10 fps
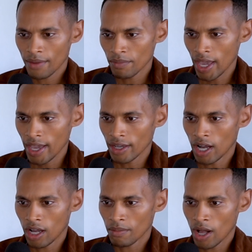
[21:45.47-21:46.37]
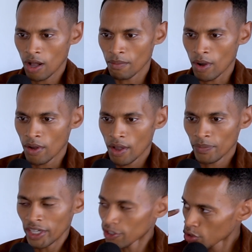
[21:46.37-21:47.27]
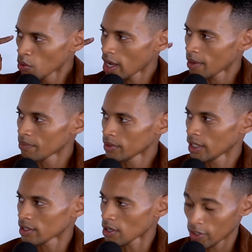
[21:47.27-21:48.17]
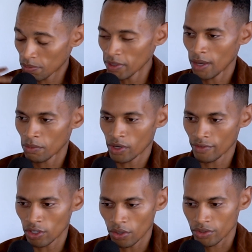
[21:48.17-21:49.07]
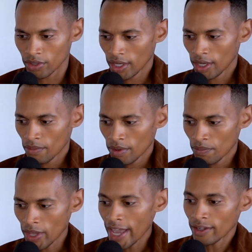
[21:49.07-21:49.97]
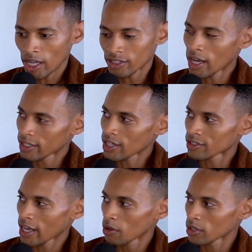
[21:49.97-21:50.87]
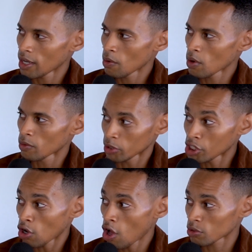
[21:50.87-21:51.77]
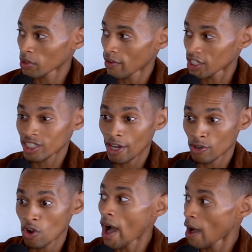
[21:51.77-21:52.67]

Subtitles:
hey, hits you up and hits me up or whatever and goes, hey, I'll tell, when she calls or whatever, just let her know I